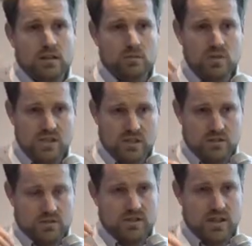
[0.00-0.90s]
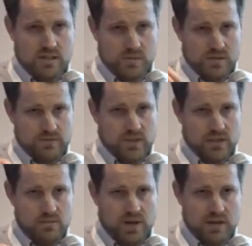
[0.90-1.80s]
the region or site-specific
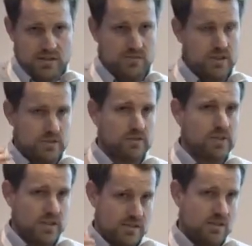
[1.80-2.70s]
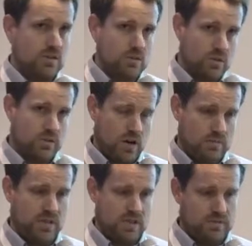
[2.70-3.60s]
impacts of different fluxes to or
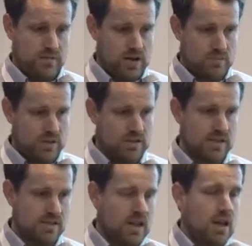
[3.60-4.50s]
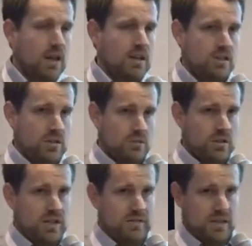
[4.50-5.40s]
from the environment. That's, in general,
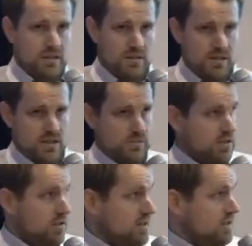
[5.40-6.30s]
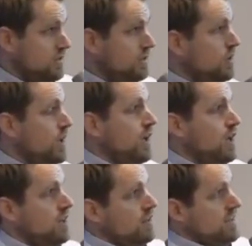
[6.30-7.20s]
what life cycle assessment tries to do.
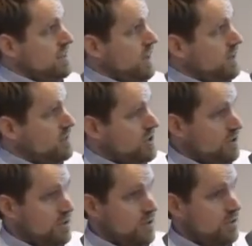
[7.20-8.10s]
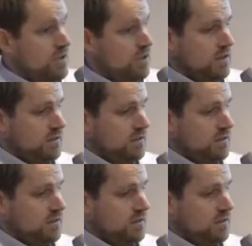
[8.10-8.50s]
In this slide, I'm showing you